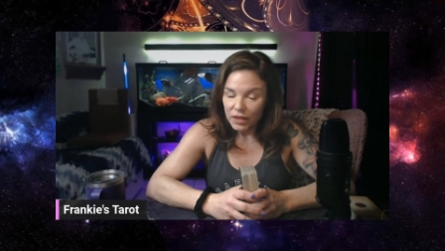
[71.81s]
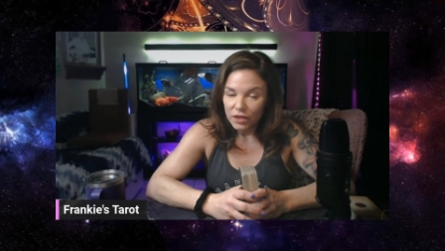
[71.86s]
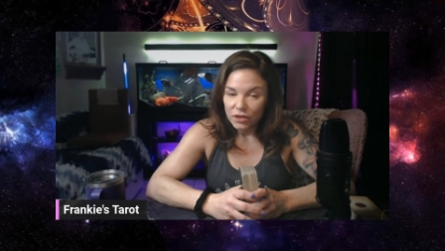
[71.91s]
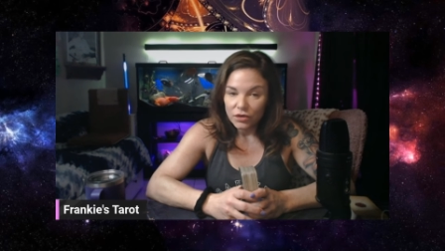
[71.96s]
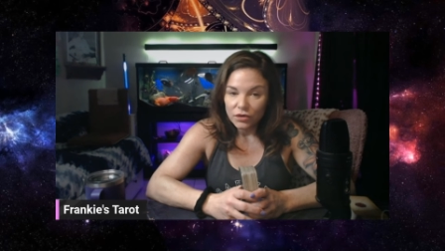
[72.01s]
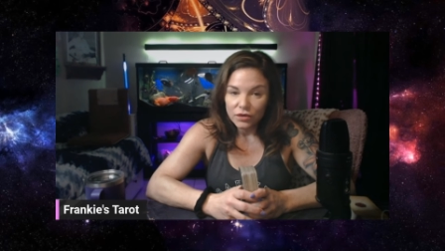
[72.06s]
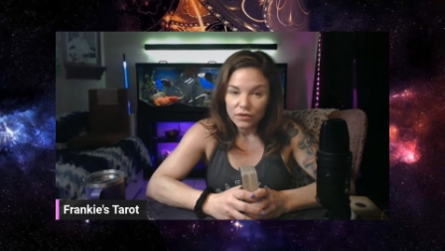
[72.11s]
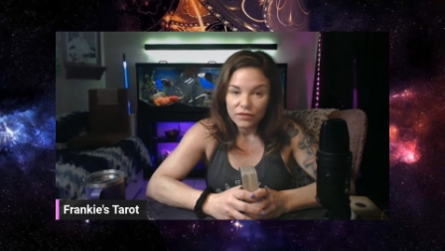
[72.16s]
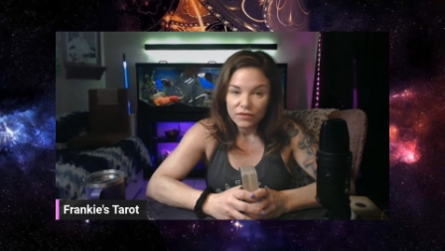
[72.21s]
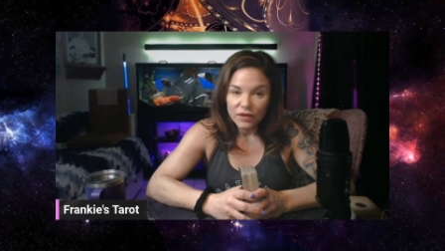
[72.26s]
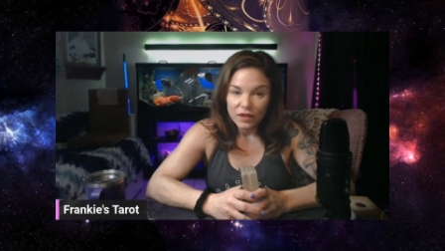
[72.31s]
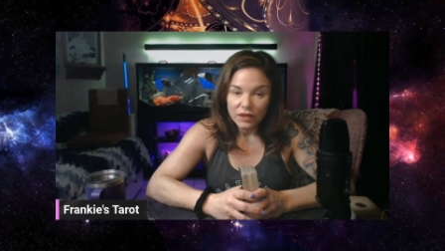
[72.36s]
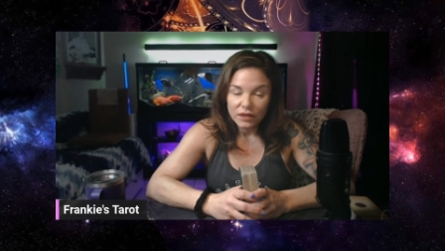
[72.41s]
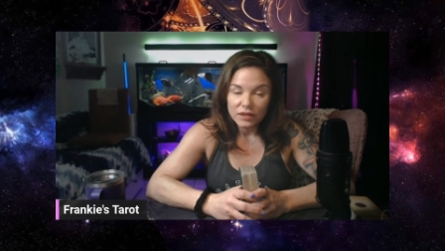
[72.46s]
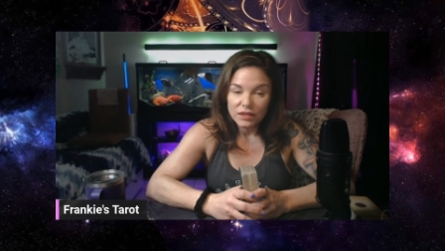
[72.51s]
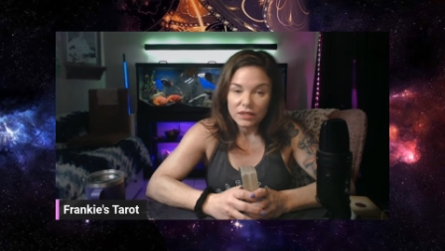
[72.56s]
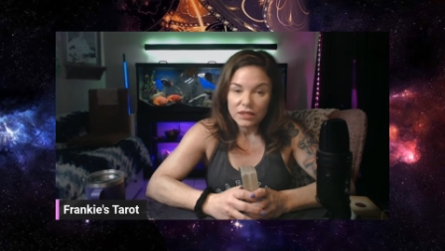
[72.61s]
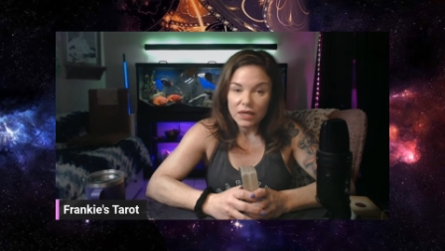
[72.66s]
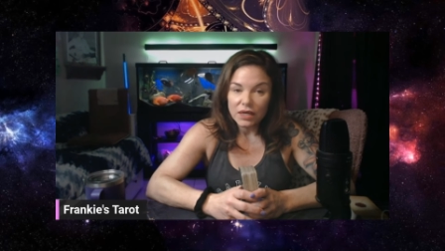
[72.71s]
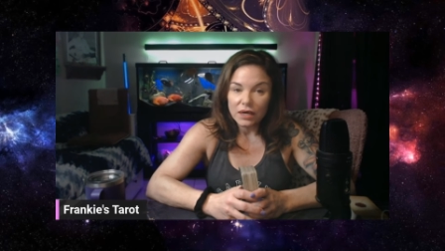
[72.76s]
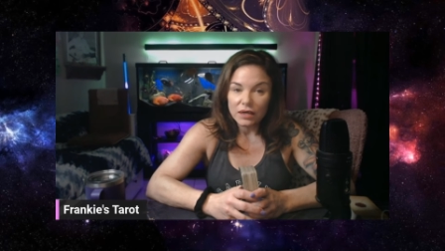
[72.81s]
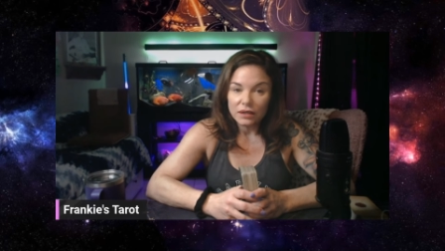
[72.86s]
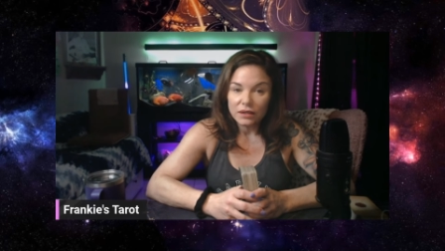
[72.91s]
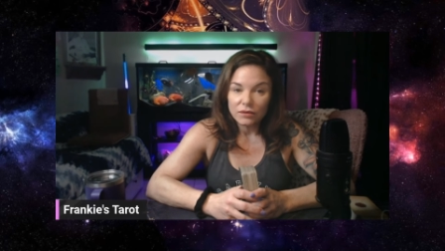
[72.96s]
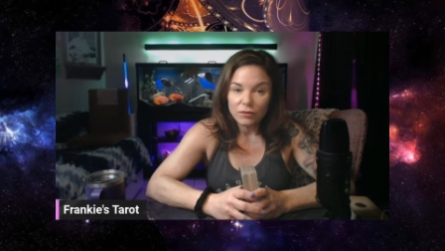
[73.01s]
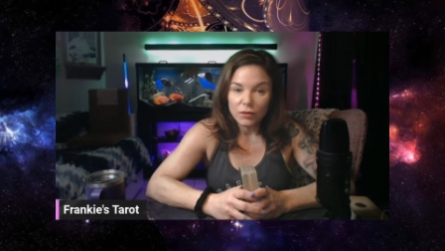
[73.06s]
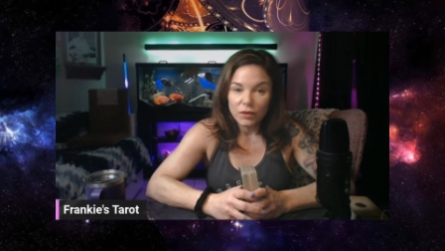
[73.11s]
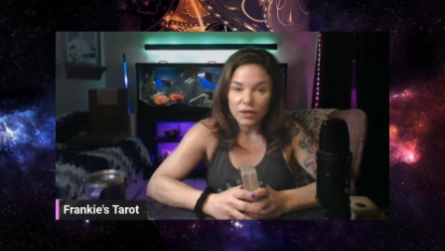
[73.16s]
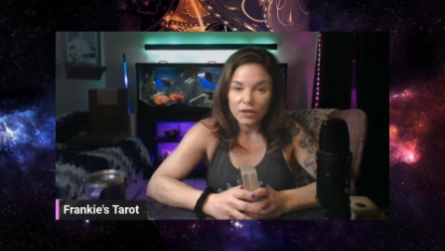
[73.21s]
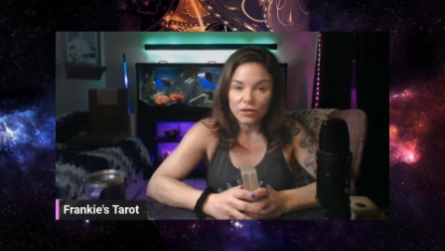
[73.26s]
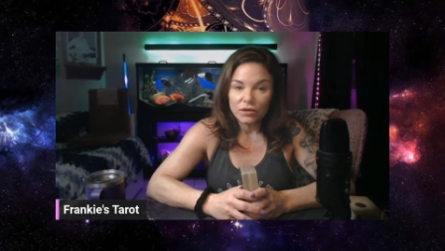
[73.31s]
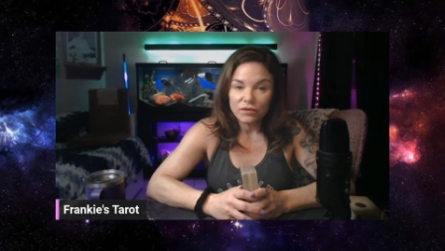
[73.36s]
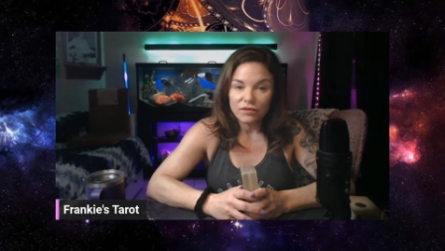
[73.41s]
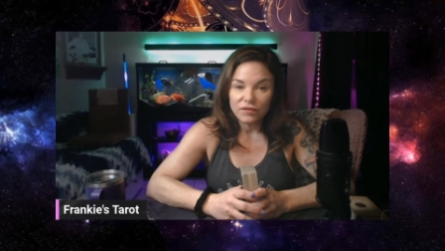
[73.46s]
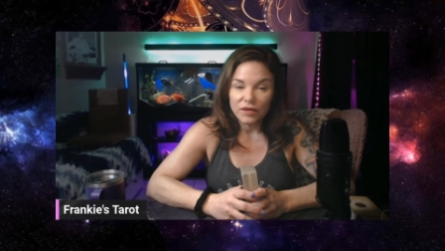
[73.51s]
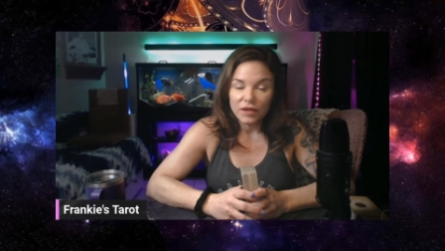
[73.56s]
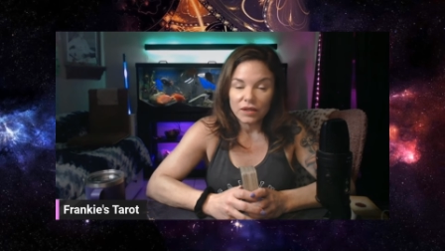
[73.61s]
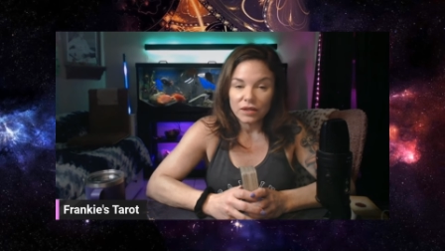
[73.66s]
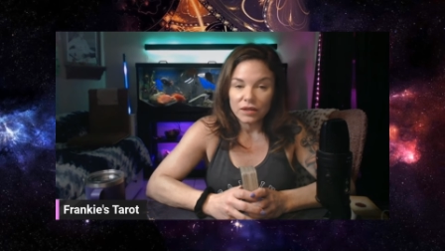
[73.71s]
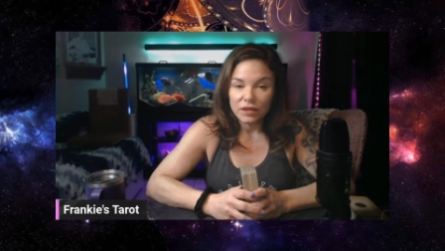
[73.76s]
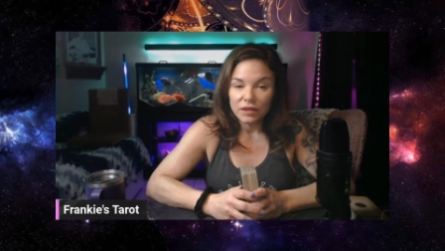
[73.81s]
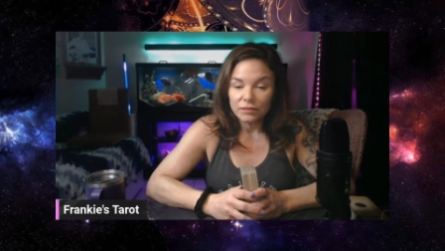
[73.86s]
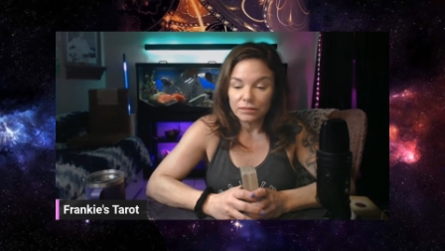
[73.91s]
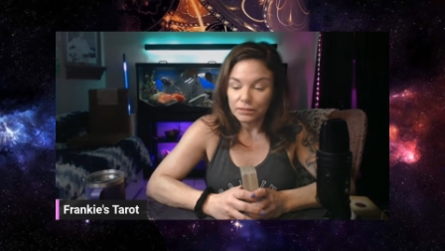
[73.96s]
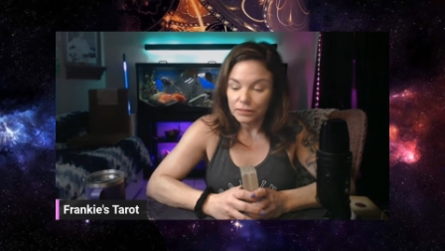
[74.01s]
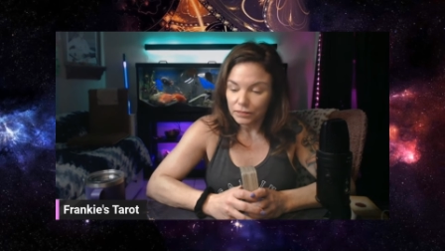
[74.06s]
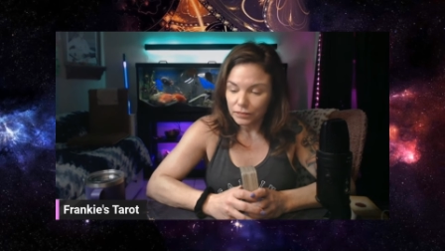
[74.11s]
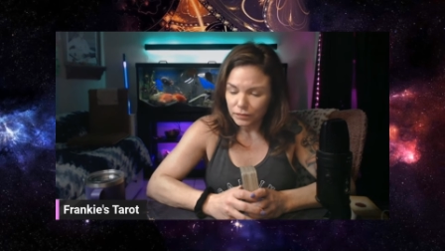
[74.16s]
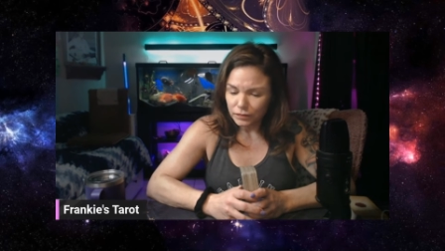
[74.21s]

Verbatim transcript: you're feeling stuck, where you're feeling